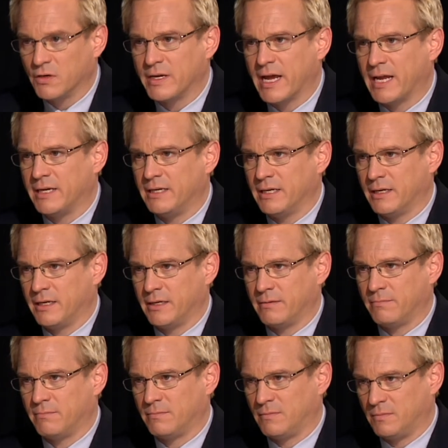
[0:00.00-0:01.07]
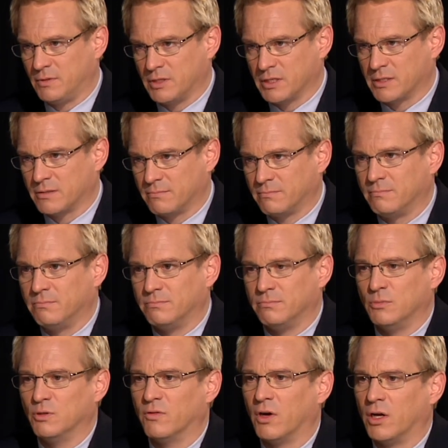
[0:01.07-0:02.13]
your dad did it. Just
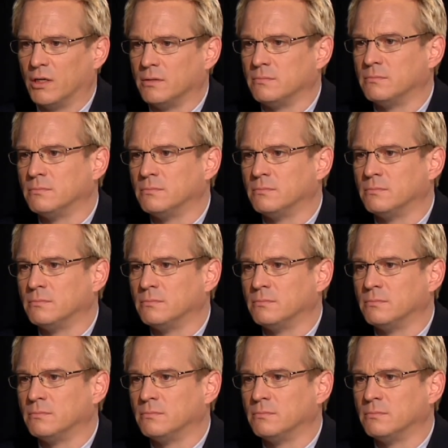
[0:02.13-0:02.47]
move